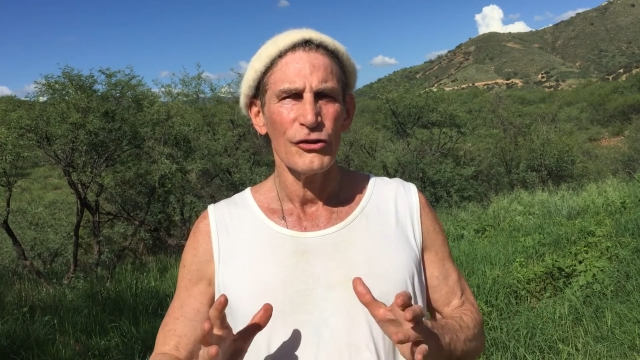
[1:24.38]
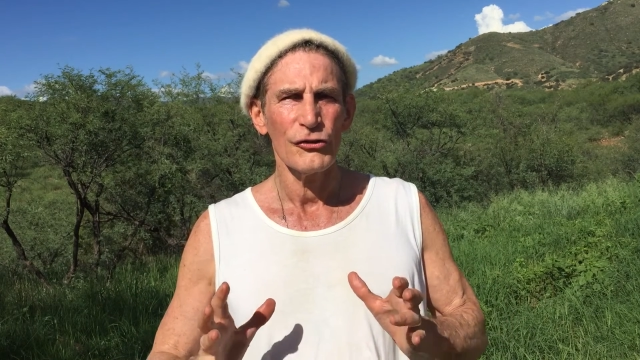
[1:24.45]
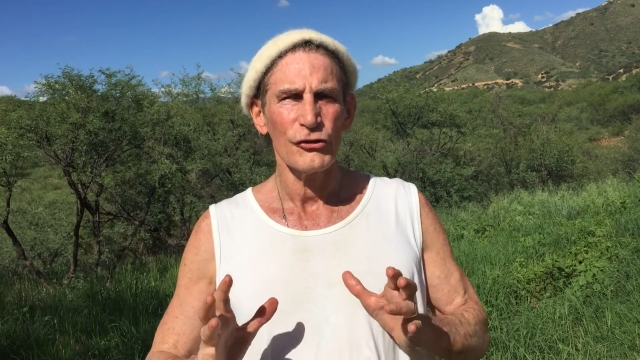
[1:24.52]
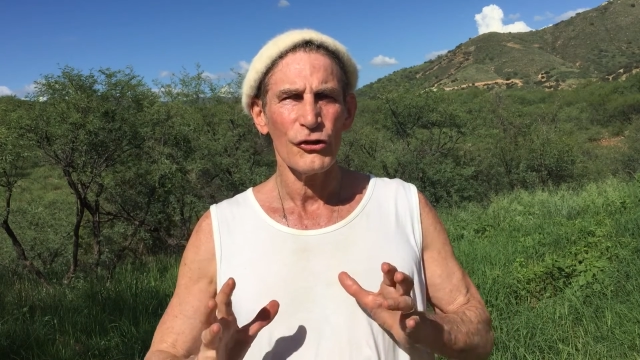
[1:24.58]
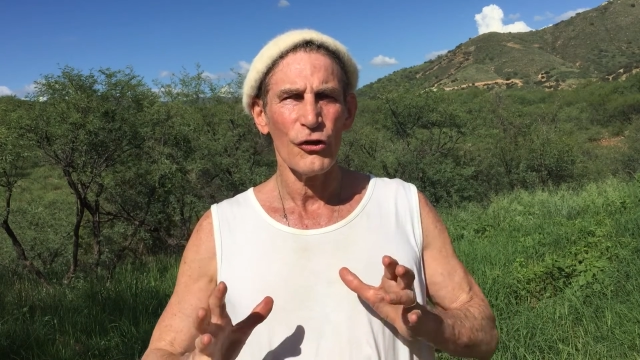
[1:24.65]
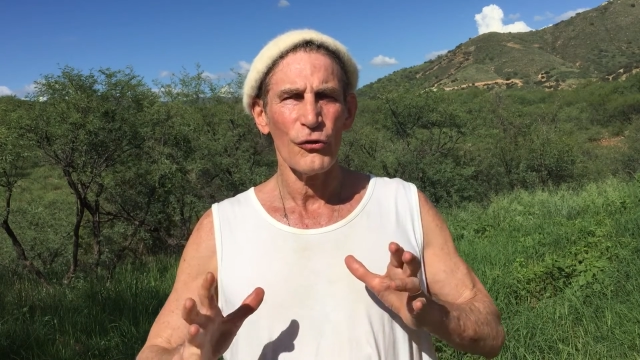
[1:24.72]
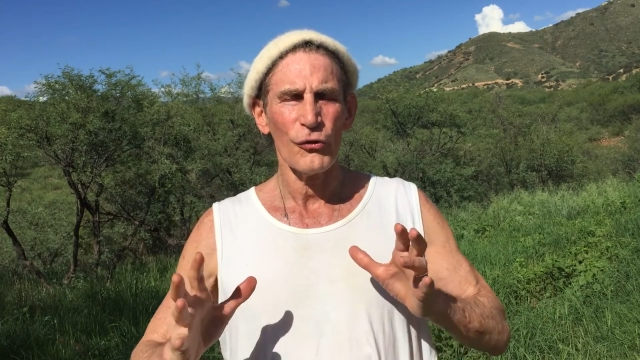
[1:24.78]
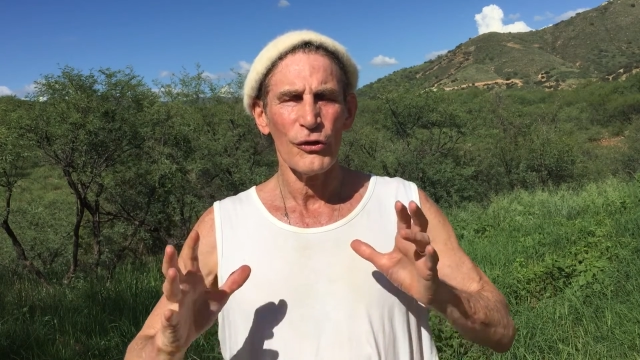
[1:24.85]

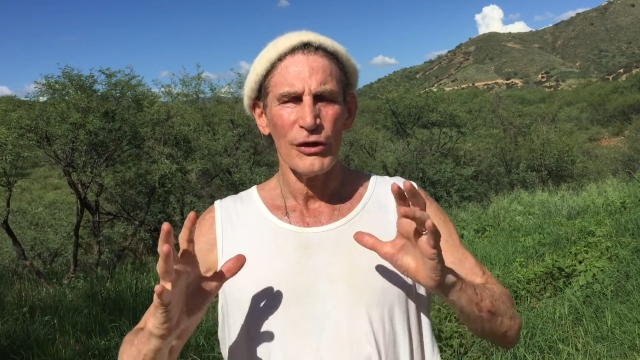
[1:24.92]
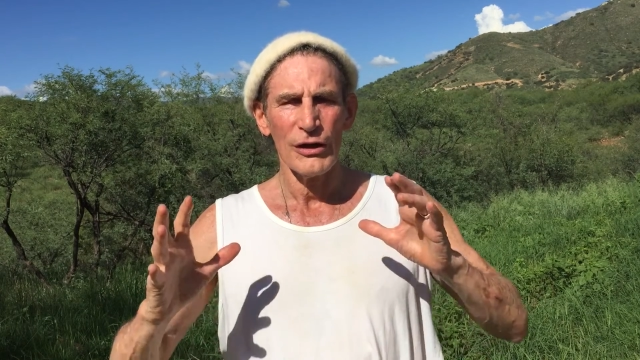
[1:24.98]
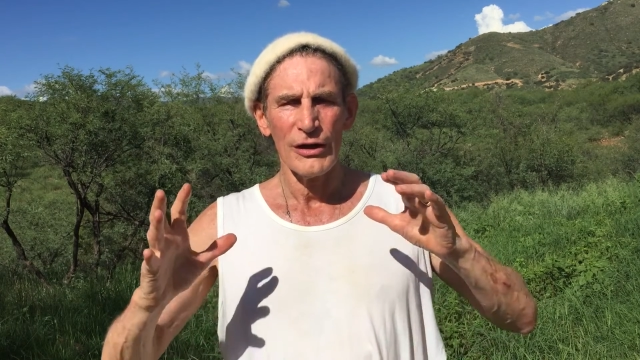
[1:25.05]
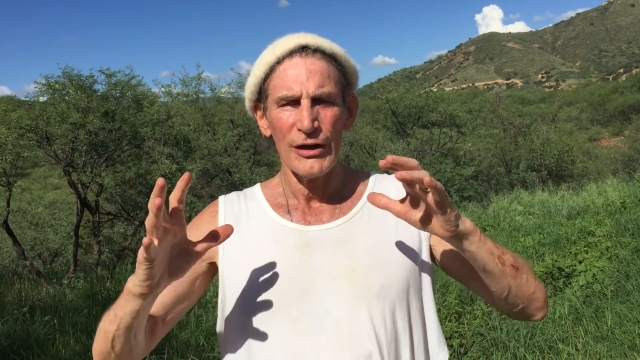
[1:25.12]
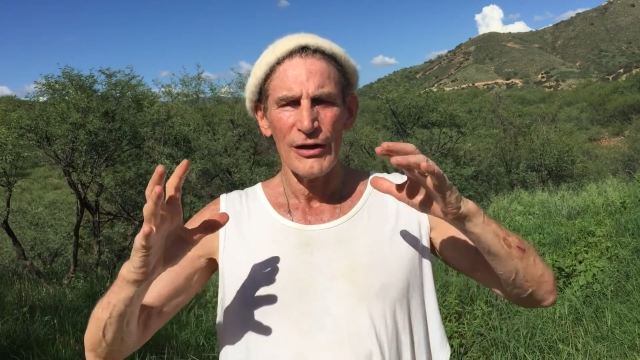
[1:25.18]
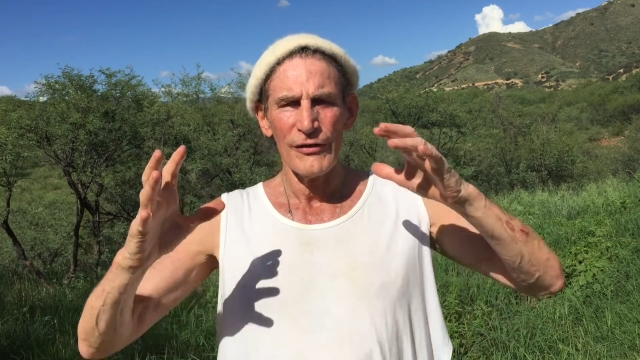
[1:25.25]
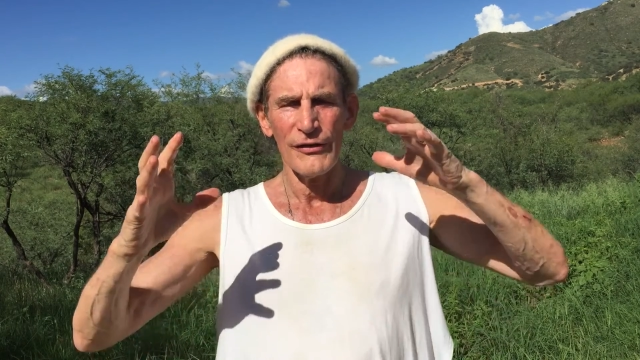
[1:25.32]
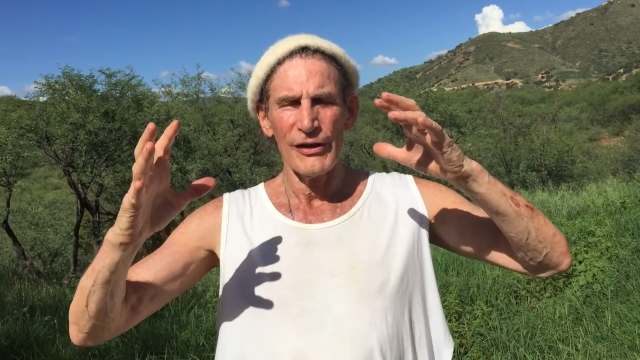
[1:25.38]
So
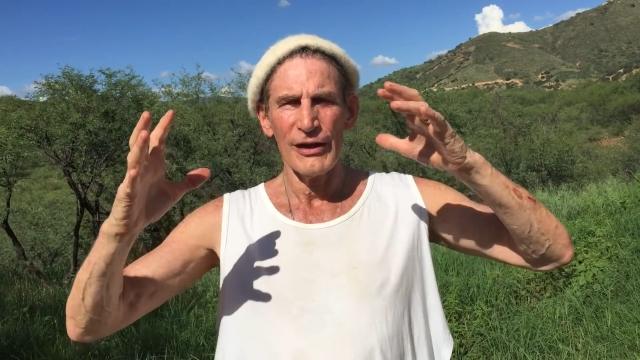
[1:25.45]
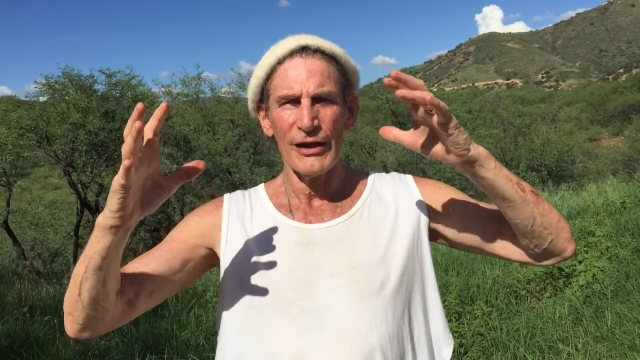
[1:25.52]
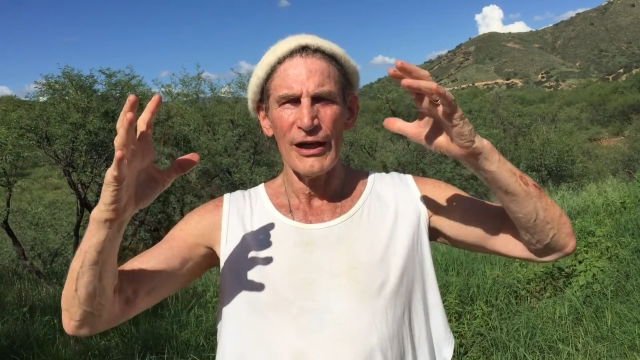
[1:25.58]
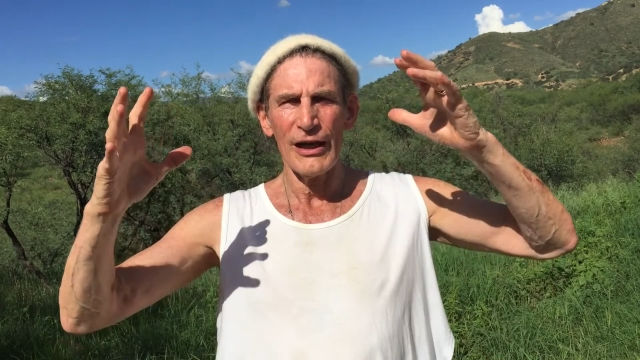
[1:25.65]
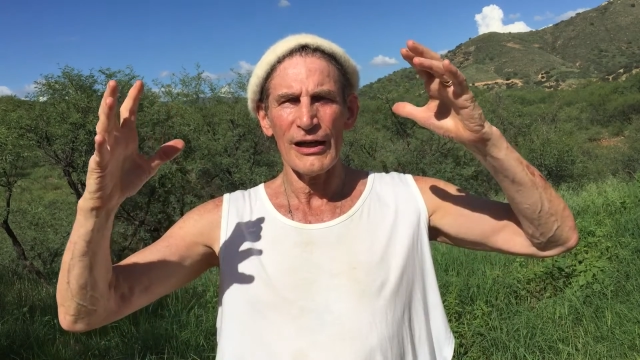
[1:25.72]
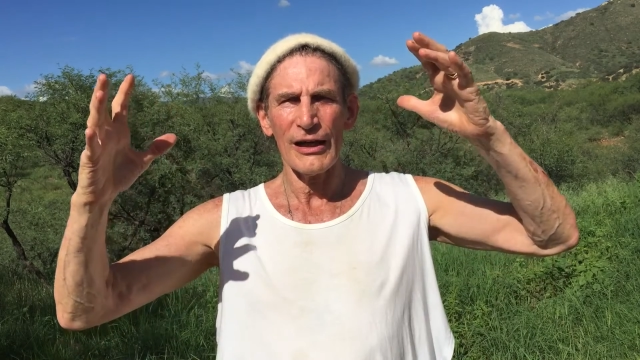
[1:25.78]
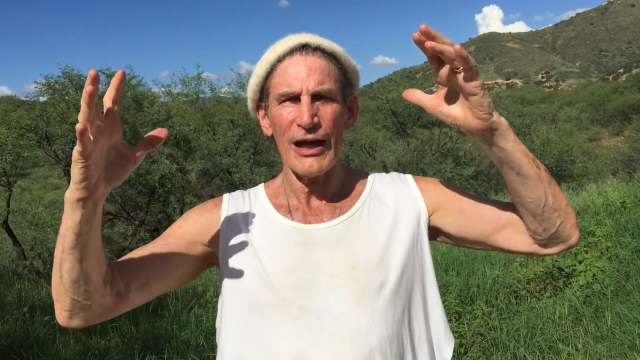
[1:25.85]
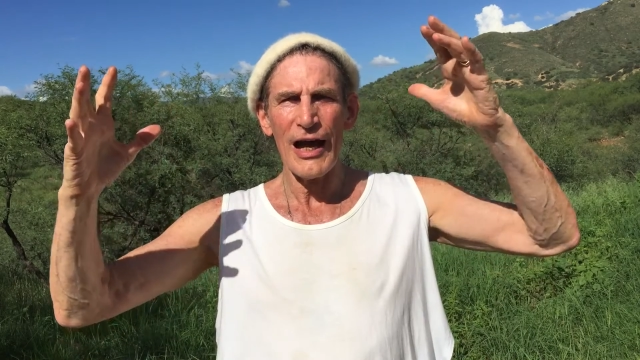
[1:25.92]
the
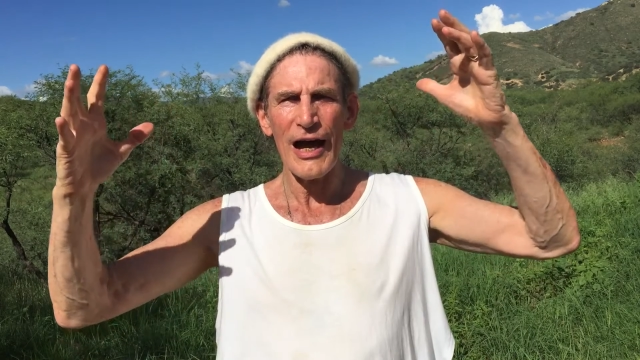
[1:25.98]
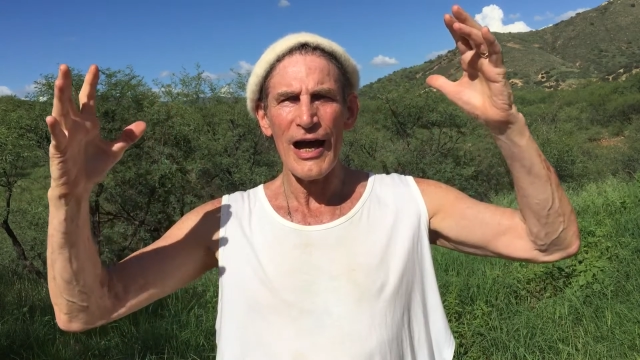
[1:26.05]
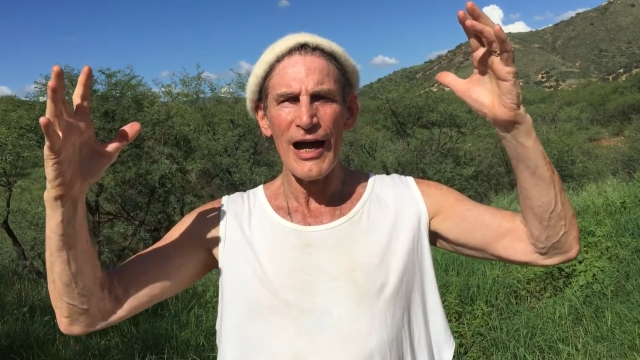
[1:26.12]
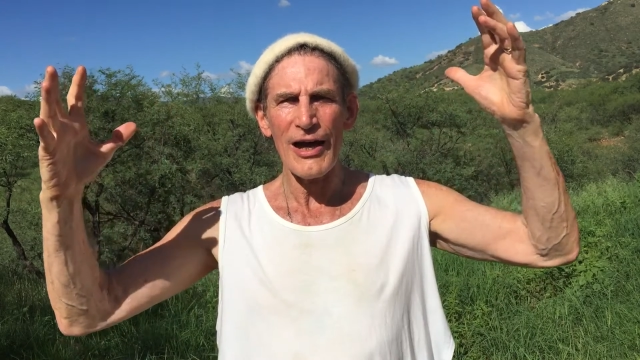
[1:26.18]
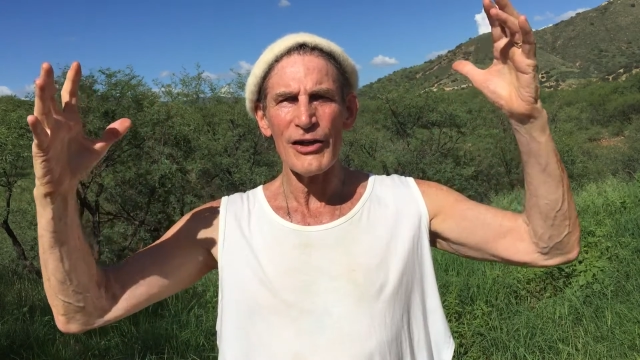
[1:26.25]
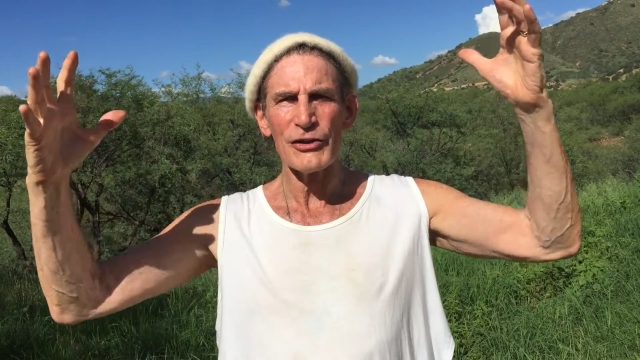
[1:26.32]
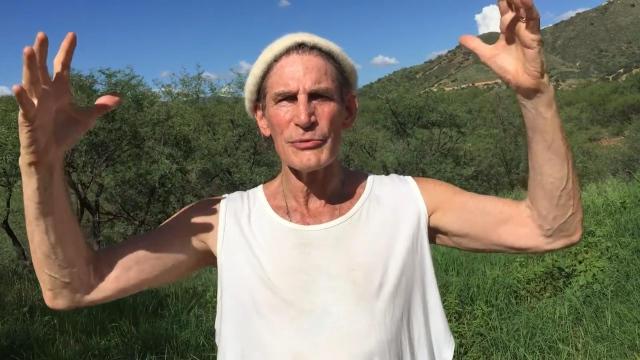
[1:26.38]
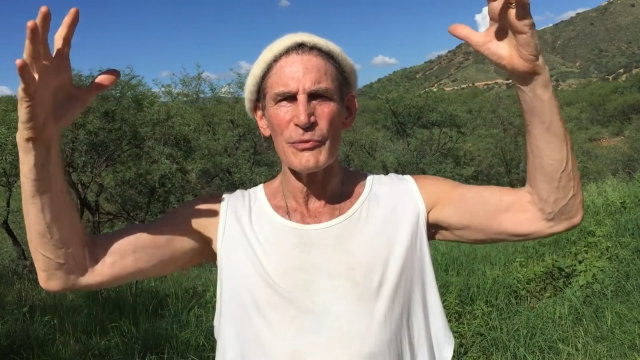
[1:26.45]

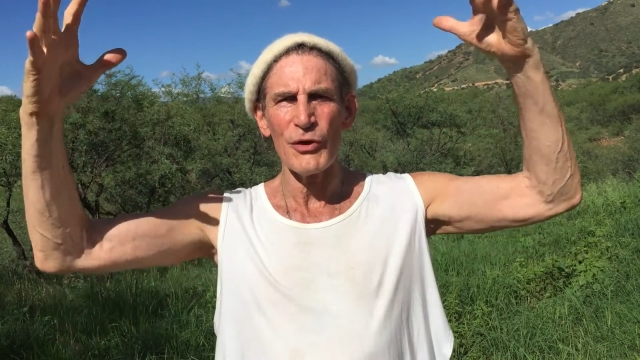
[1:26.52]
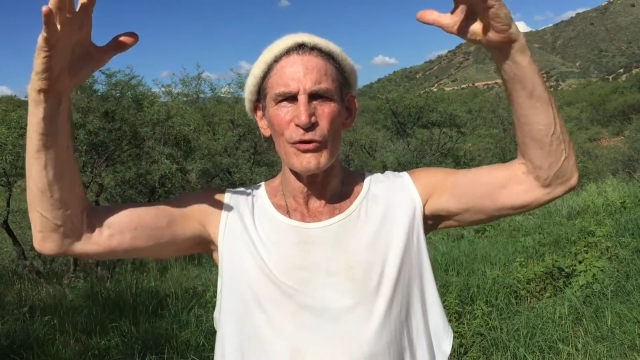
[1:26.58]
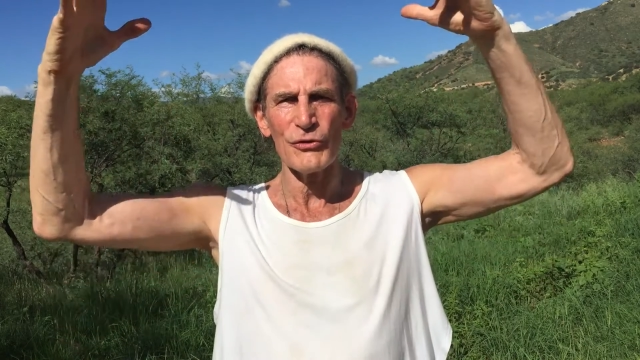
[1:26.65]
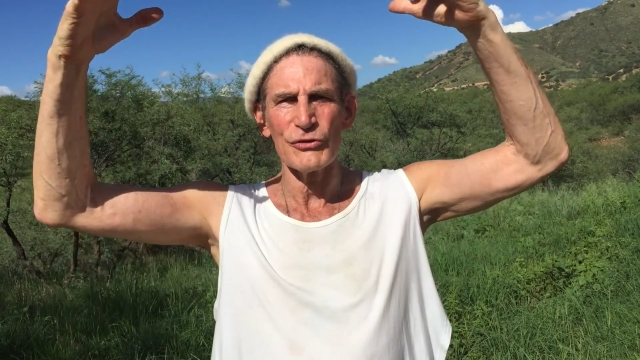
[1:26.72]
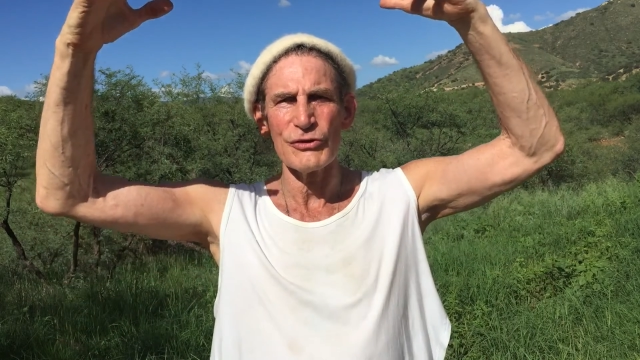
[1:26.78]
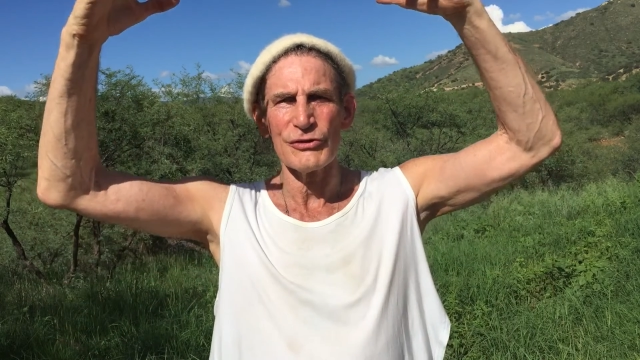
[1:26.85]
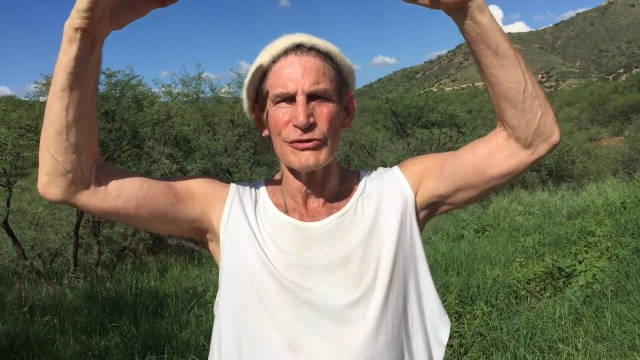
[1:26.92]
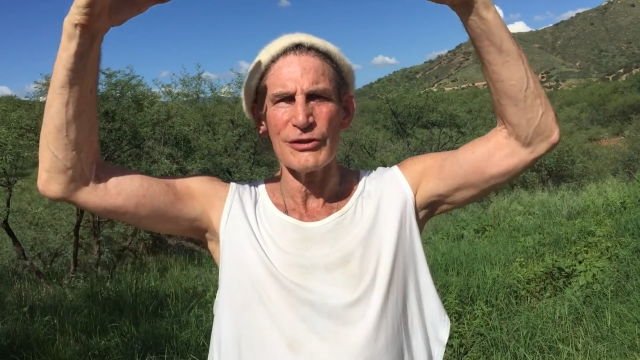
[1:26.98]

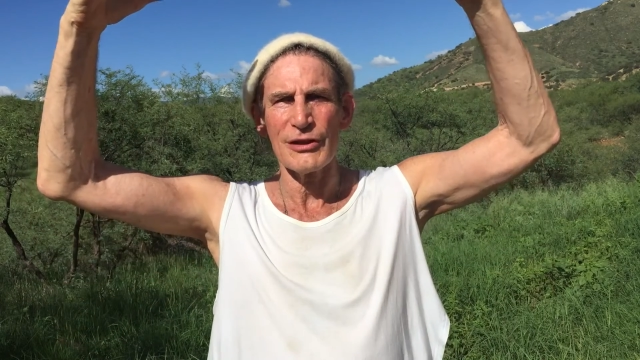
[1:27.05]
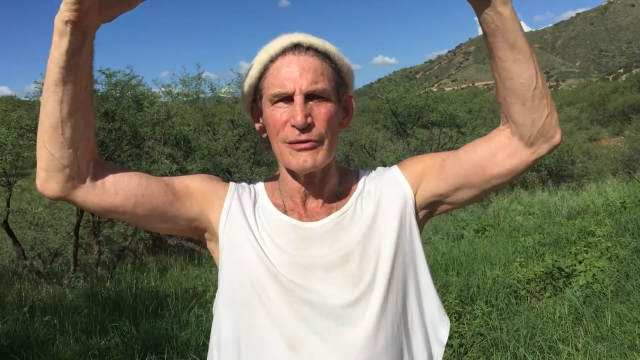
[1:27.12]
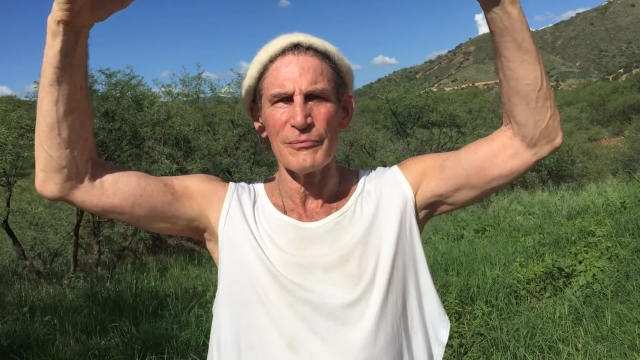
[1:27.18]
cosmos is